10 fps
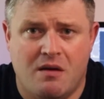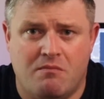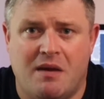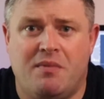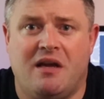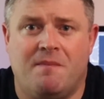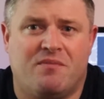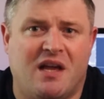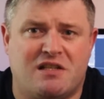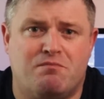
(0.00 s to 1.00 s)
Maybe
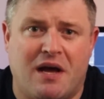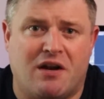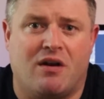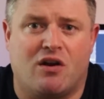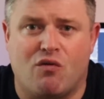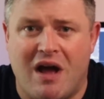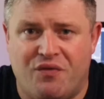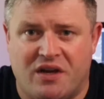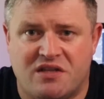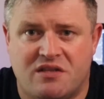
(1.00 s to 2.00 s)
it's better at
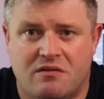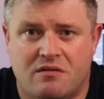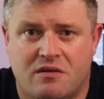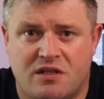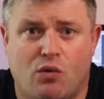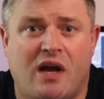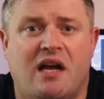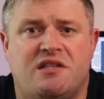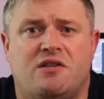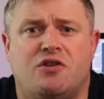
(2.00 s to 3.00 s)
graphics, so I
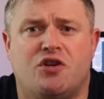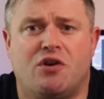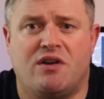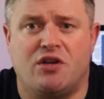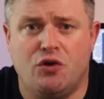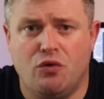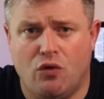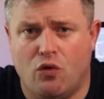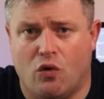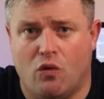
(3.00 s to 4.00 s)
asked it to generate a new
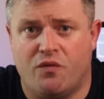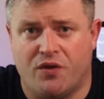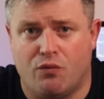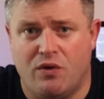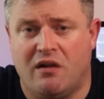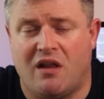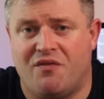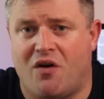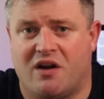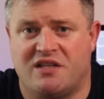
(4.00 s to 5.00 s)
logo for the Real
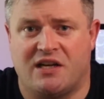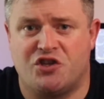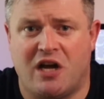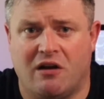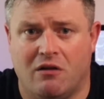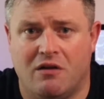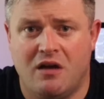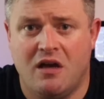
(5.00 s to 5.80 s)
Life Architect channel.